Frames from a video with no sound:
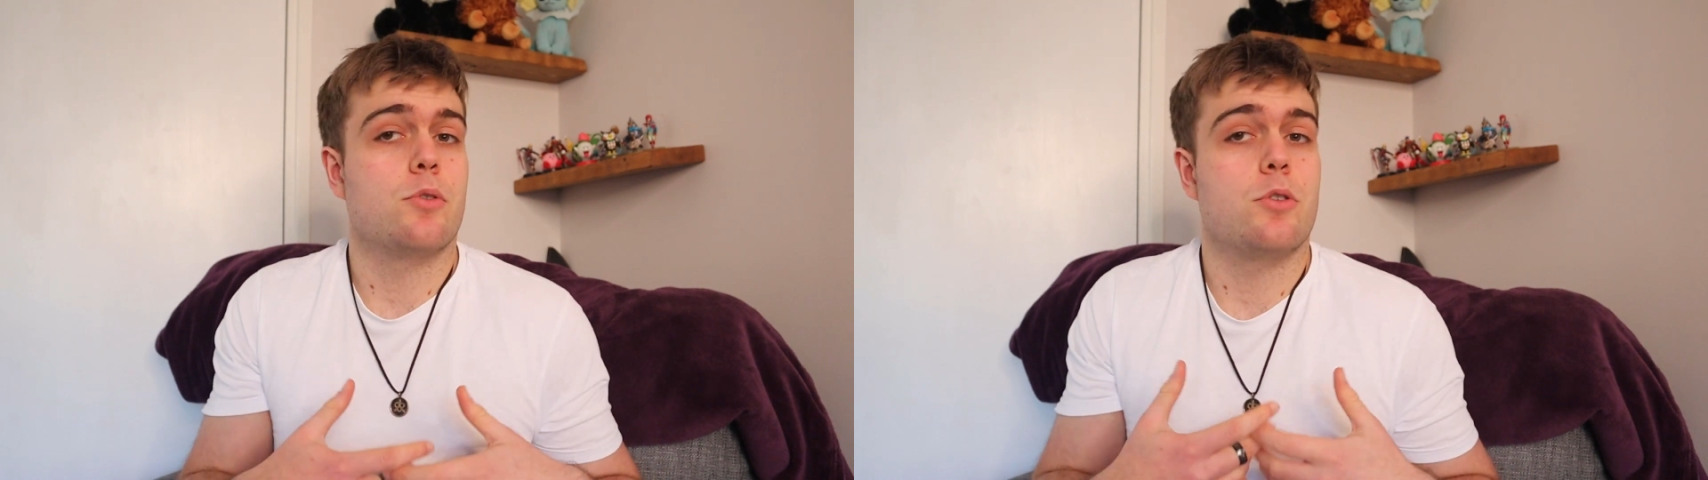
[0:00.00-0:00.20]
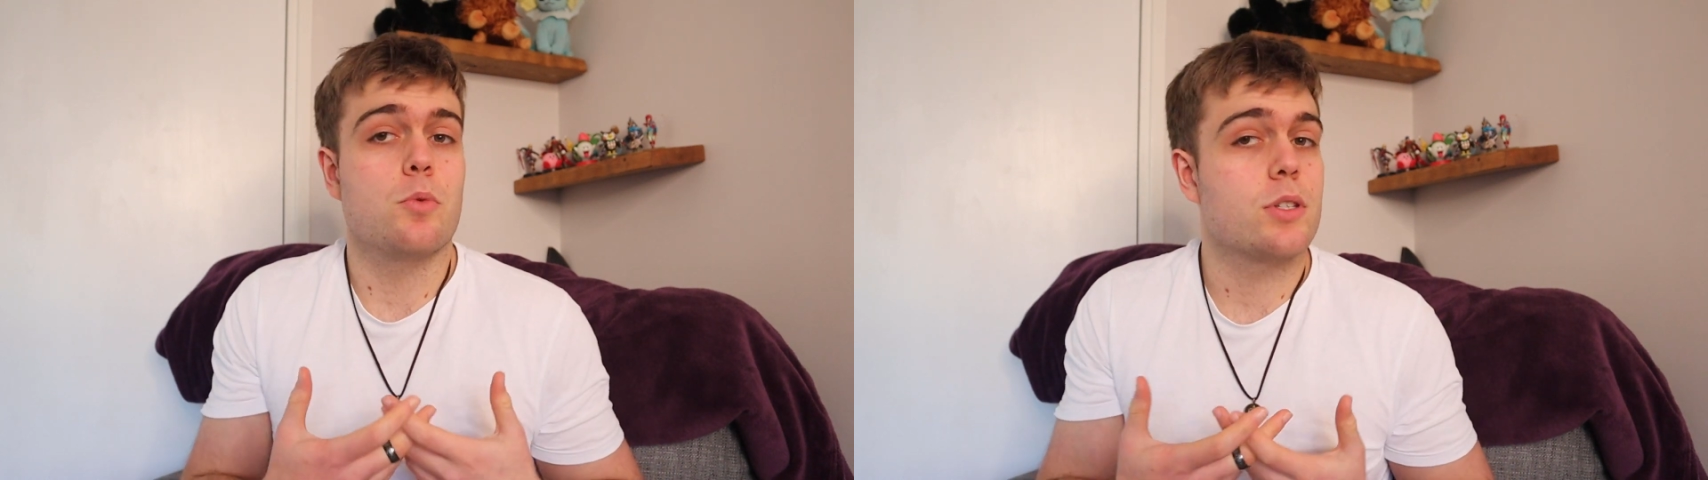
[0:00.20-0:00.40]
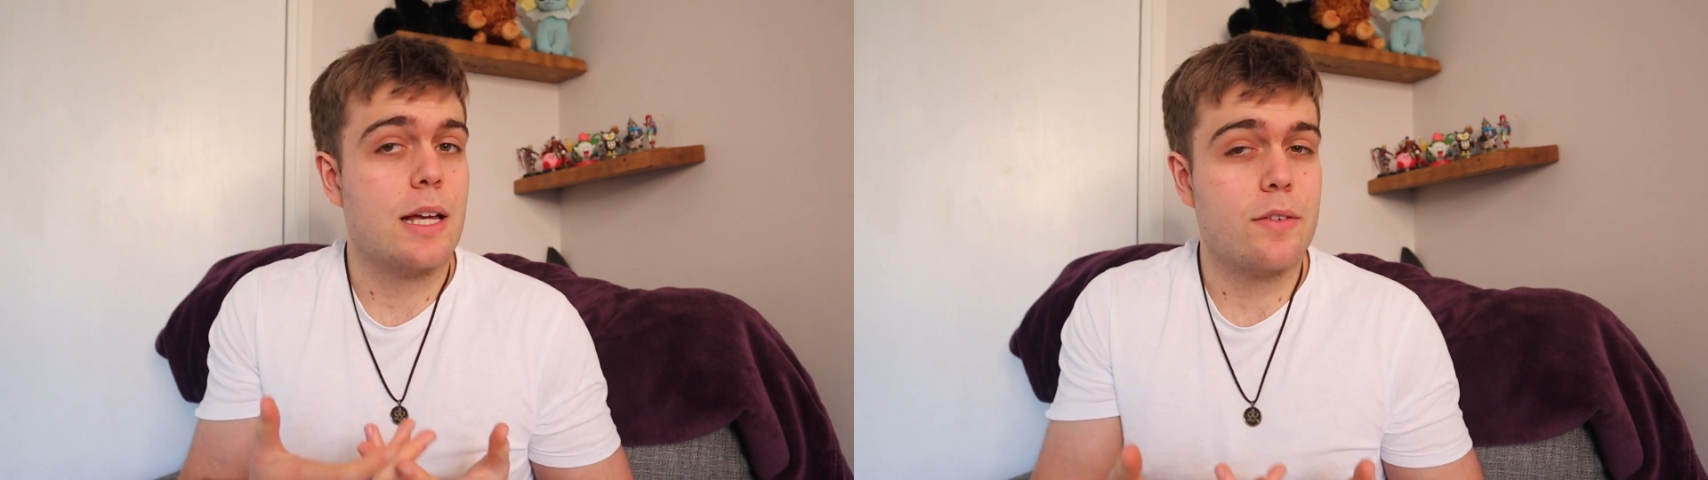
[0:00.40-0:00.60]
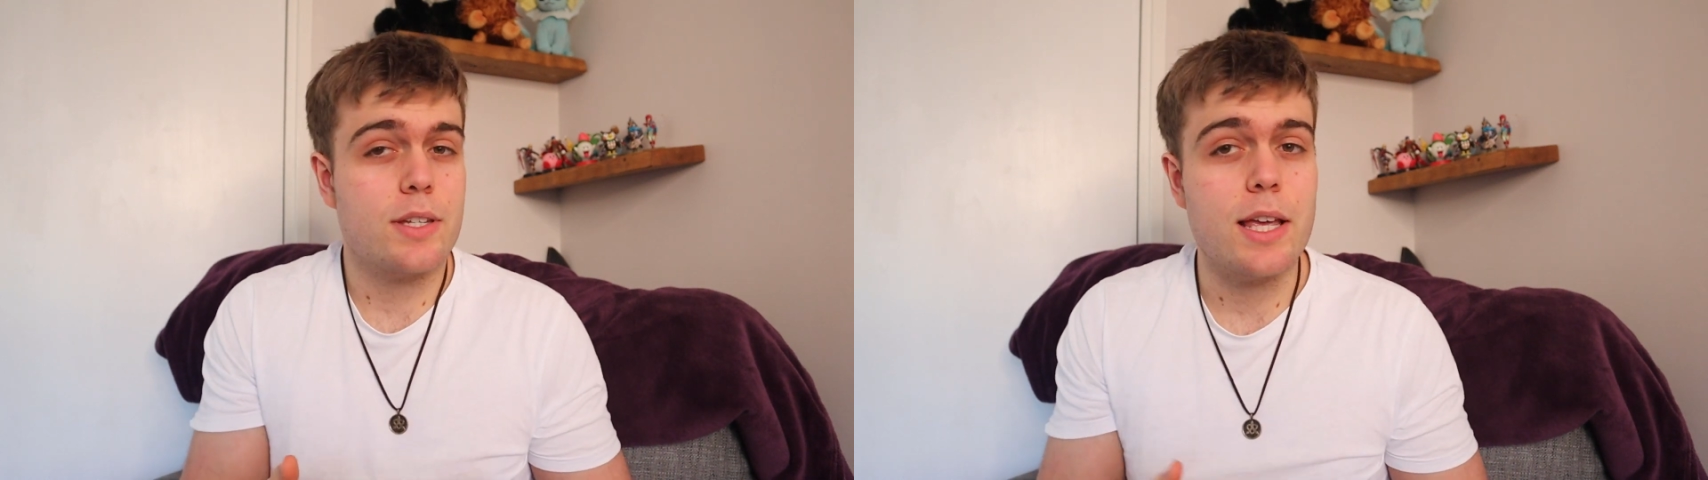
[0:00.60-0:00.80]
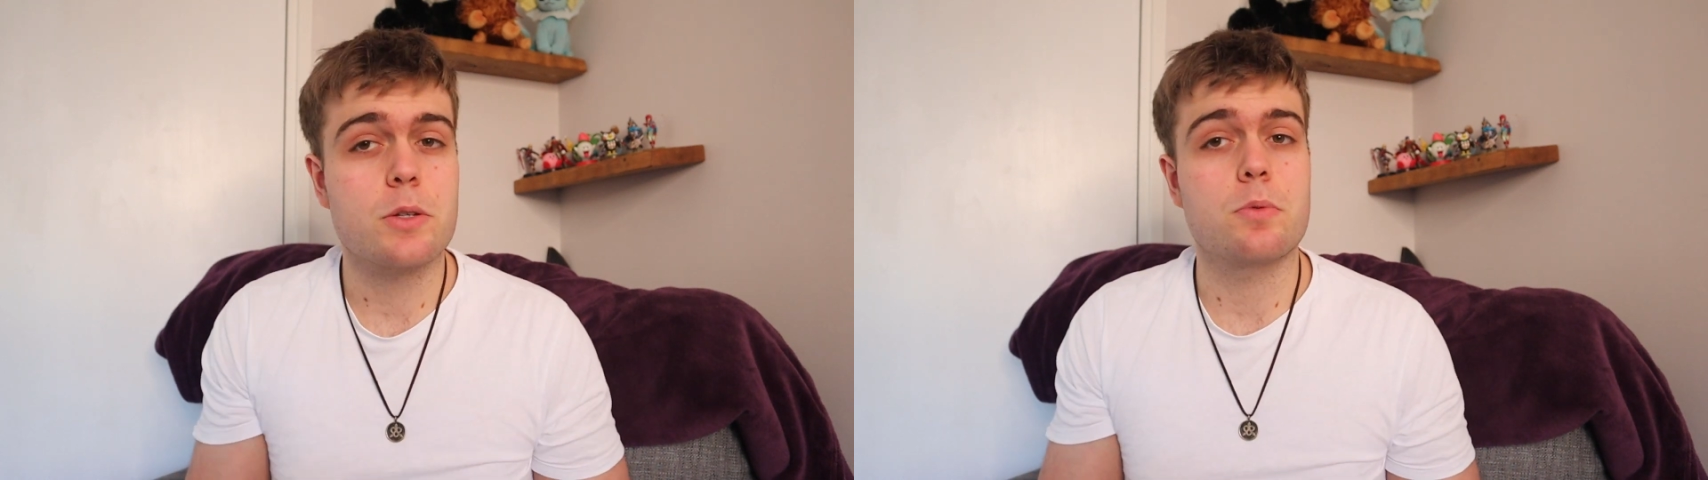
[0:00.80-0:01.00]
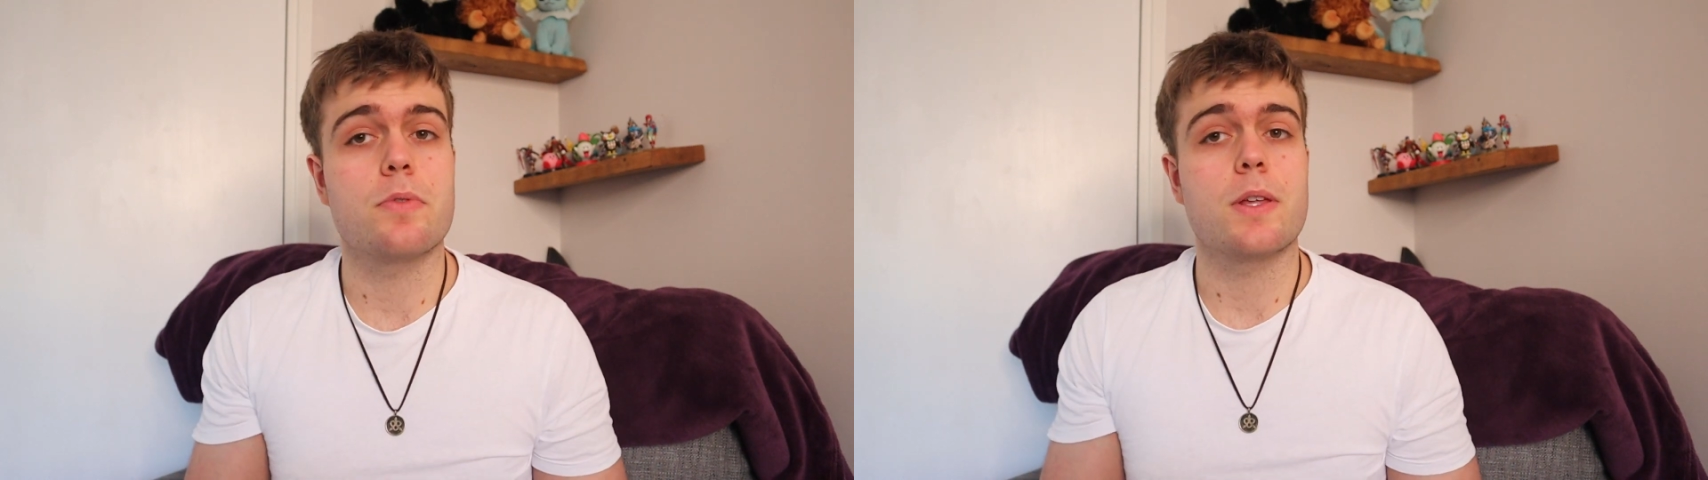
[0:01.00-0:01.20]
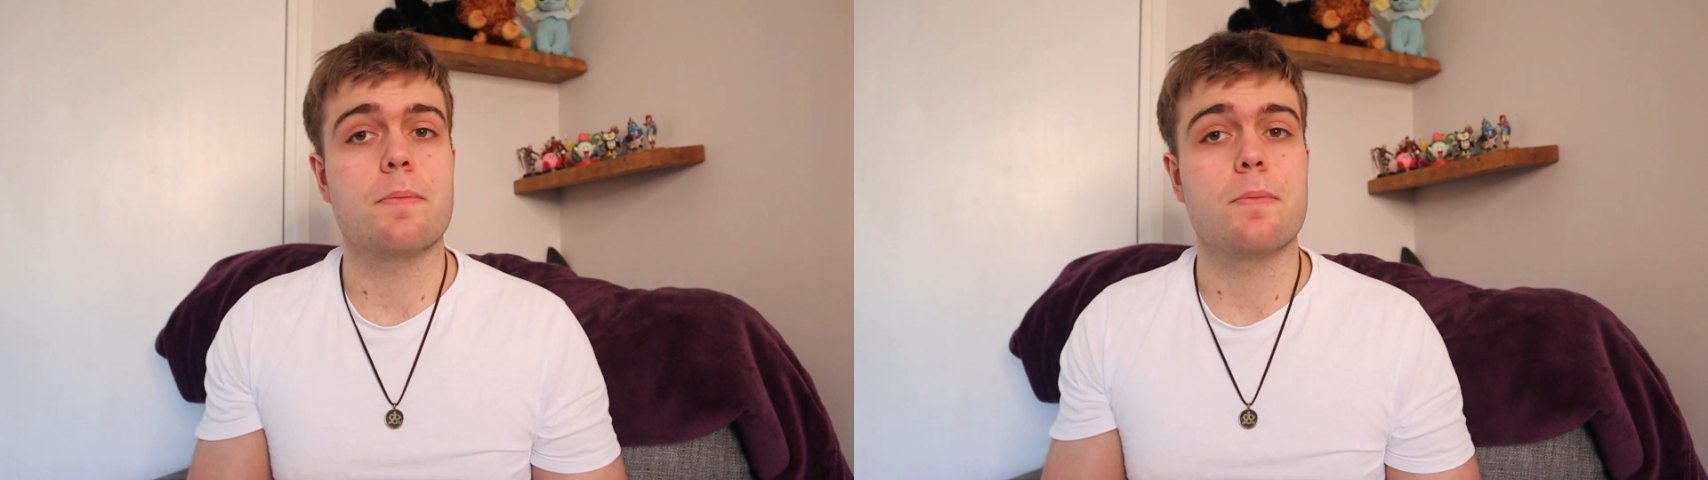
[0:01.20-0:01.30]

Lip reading: or you want to have sex with